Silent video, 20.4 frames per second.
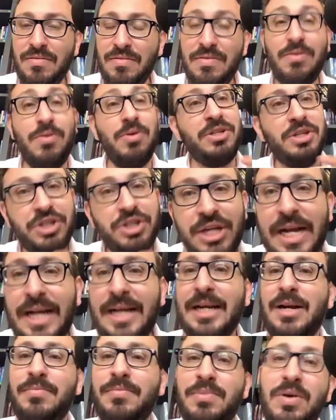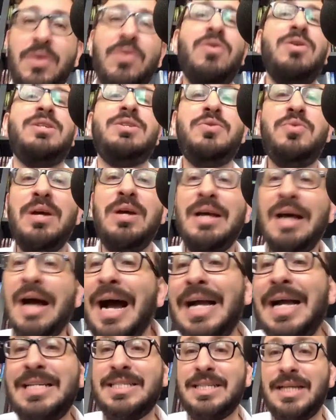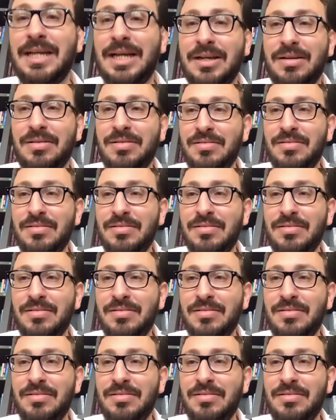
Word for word: or to Jacob, or to Isaac.